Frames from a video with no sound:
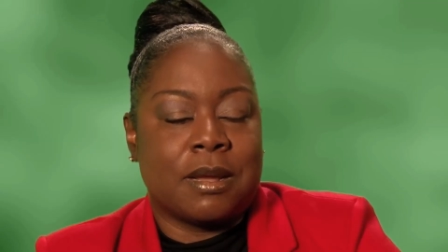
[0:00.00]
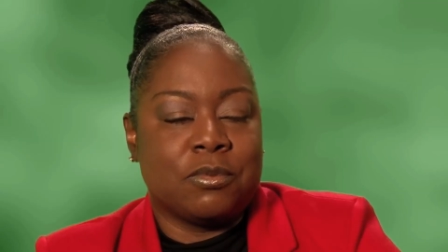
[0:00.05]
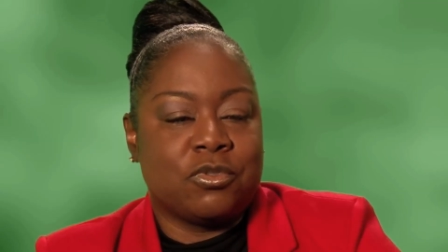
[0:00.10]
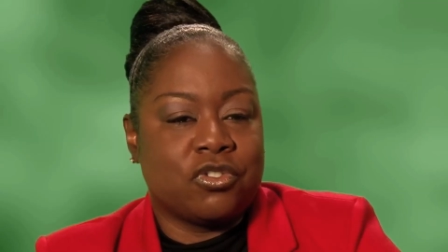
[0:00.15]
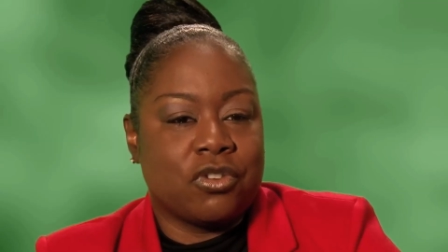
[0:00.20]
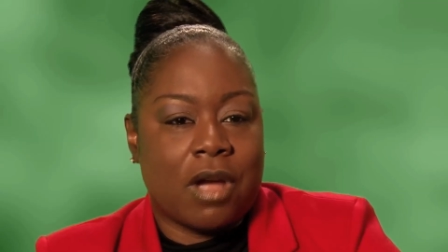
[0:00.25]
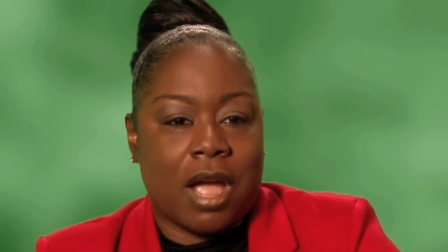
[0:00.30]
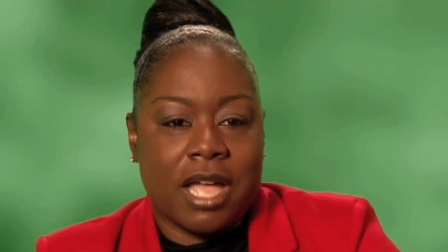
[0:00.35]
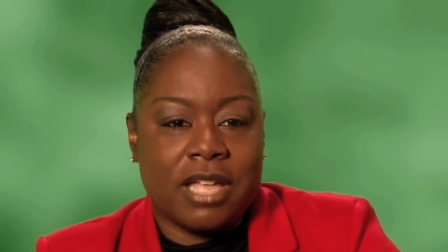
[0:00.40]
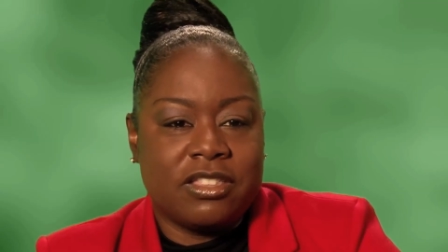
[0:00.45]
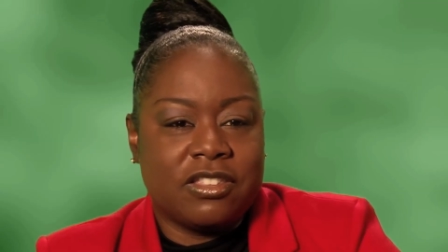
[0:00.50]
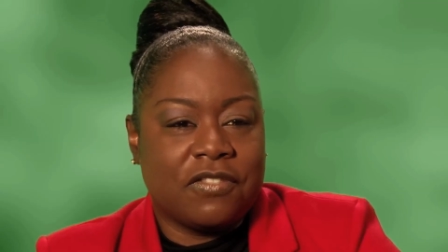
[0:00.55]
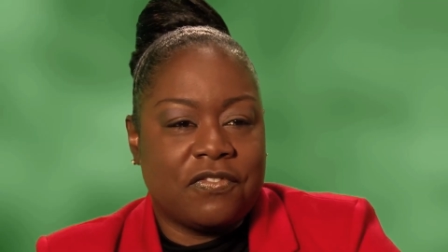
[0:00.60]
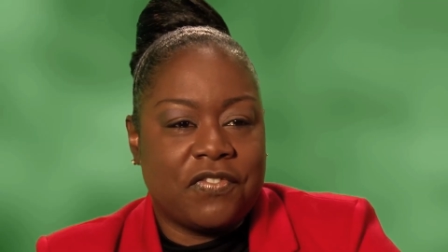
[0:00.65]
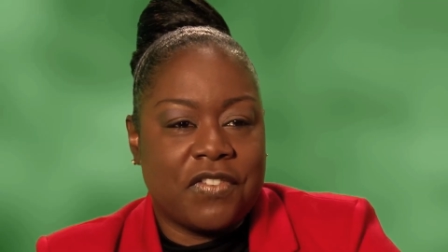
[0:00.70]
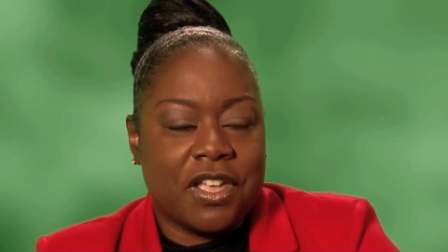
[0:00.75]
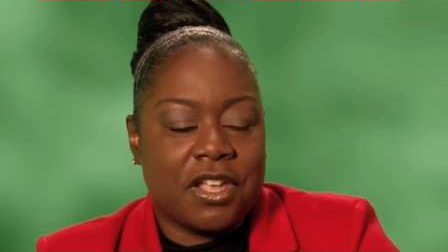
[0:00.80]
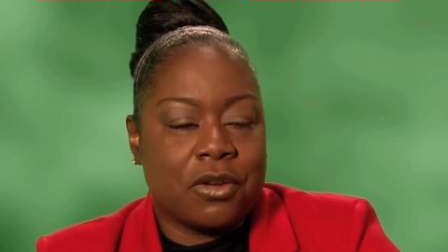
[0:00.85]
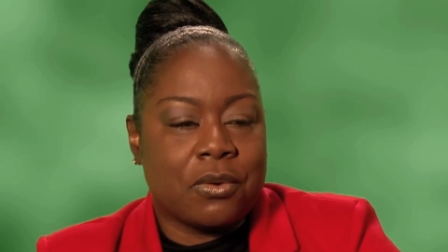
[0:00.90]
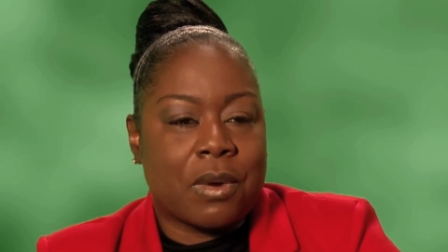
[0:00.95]
I'm trying to
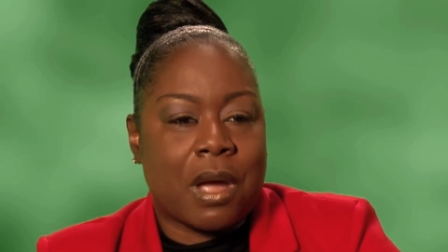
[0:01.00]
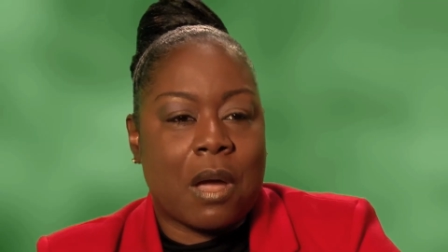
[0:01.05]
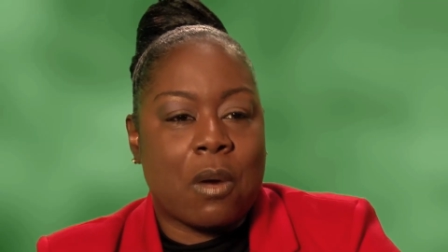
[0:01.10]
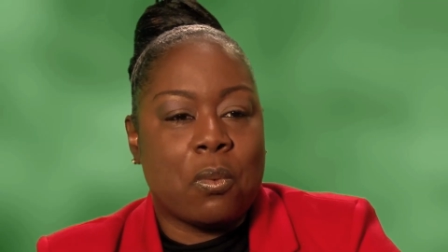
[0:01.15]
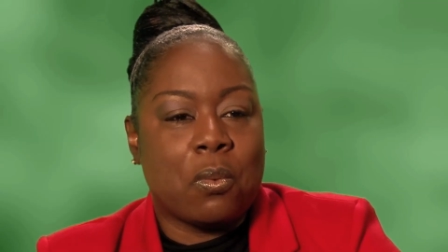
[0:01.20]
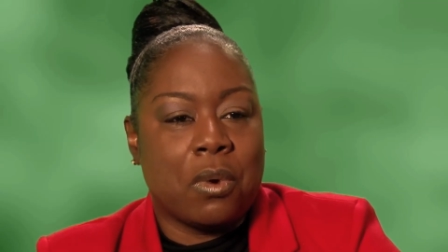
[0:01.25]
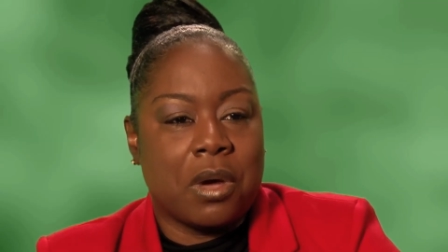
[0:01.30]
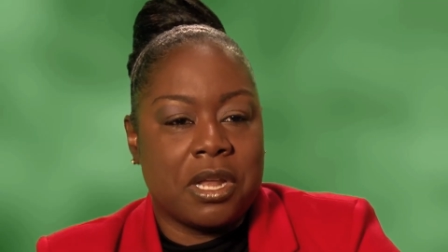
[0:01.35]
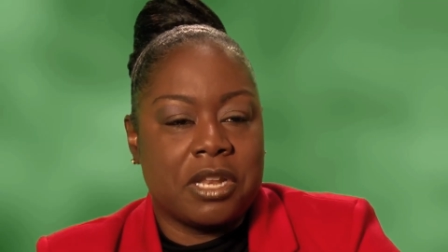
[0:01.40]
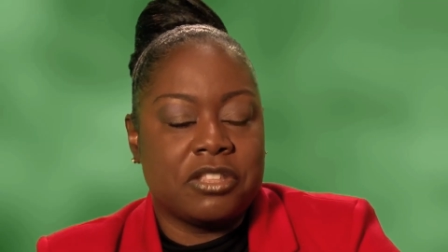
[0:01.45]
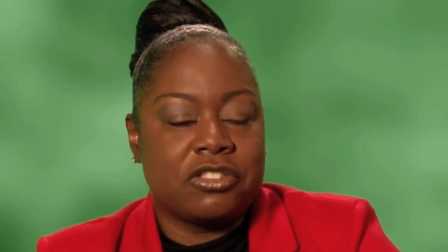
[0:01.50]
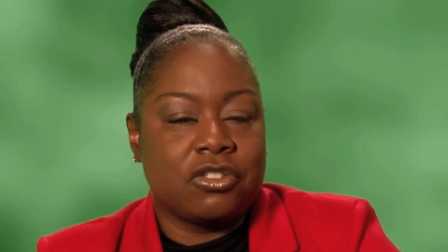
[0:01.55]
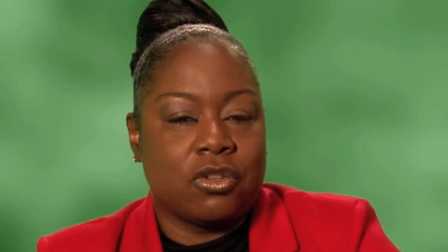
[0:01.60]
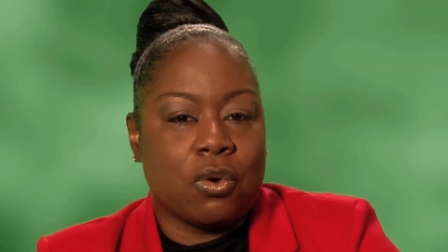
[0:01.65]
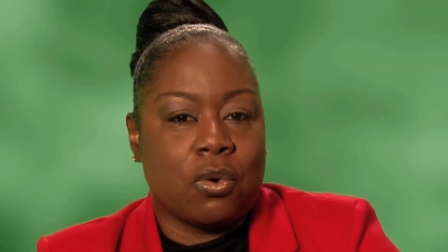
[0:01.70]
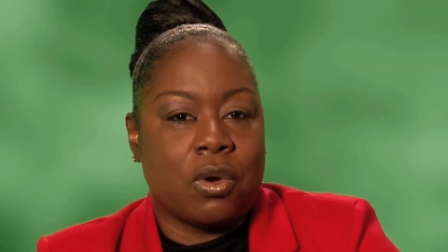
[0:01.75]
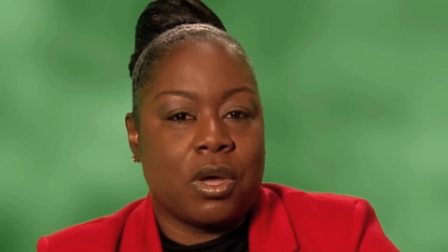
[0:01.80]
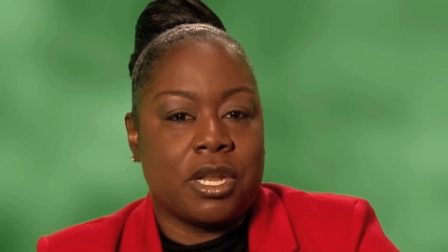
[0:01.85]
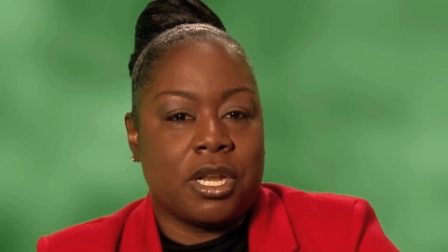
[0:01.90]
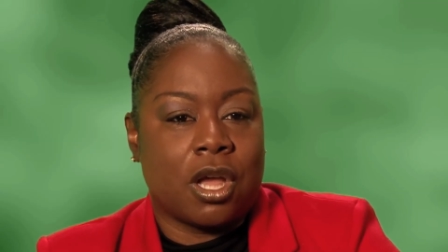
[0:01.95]
figure out what is
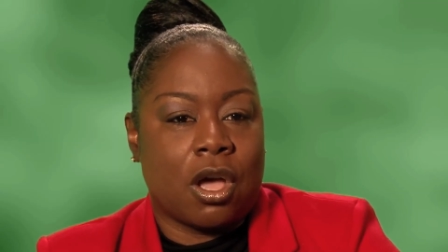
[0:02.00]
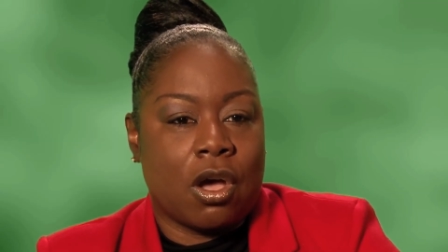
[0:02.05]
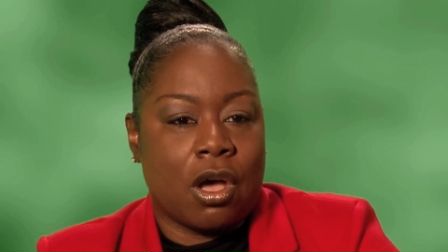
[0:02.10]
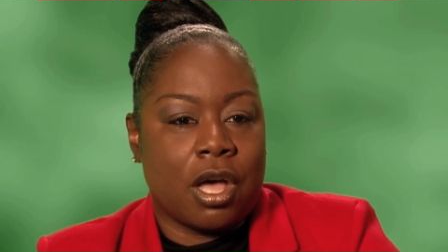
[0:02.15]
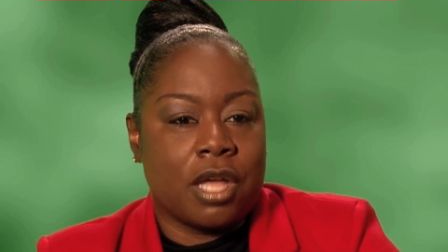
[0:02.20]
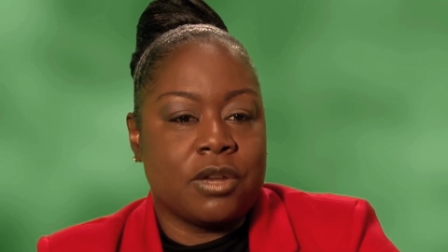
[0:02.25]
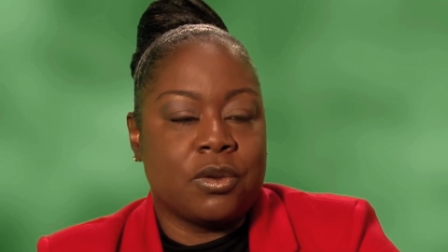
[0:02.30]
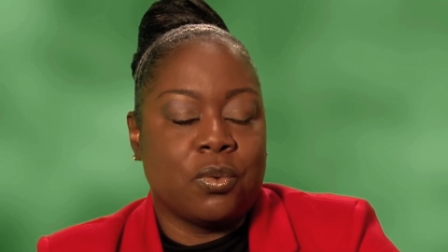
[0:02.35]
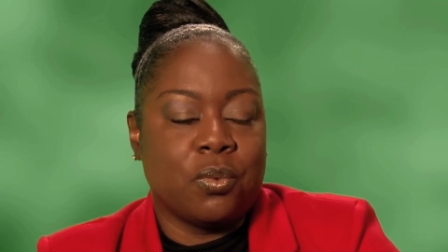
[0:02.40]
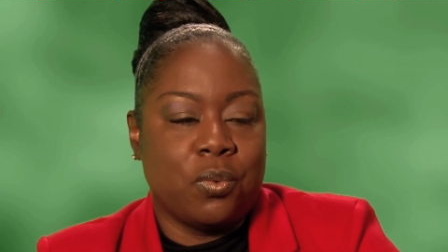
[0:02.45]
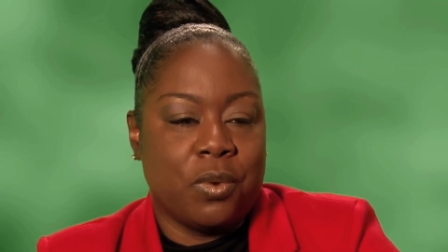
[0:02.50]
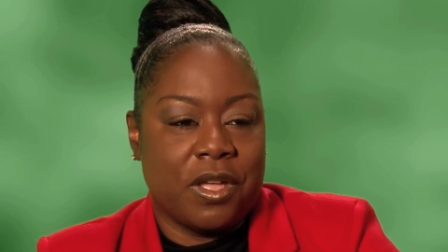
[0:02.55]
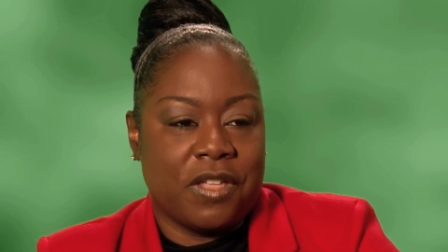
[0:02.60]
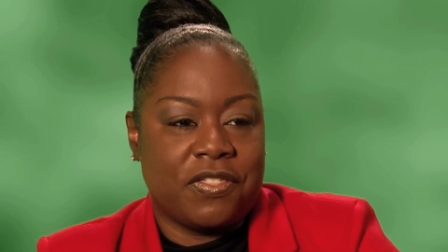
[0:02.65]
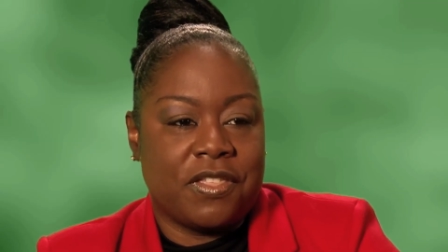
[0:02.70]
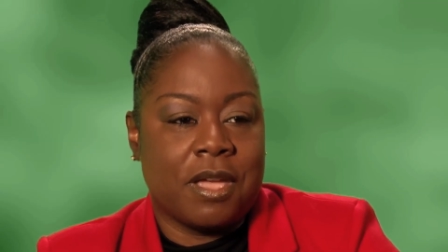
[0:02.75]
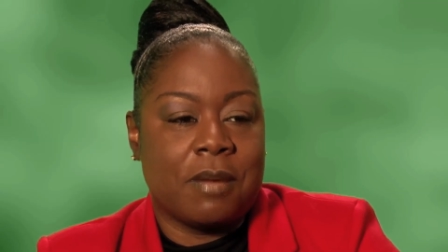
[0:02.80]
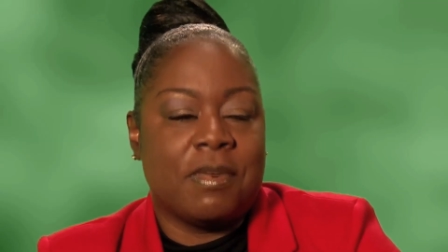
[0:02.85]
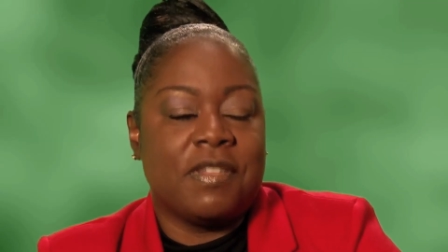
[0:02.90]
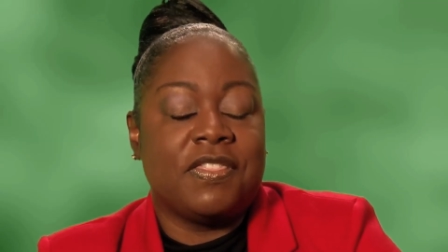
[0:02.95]
going on with him.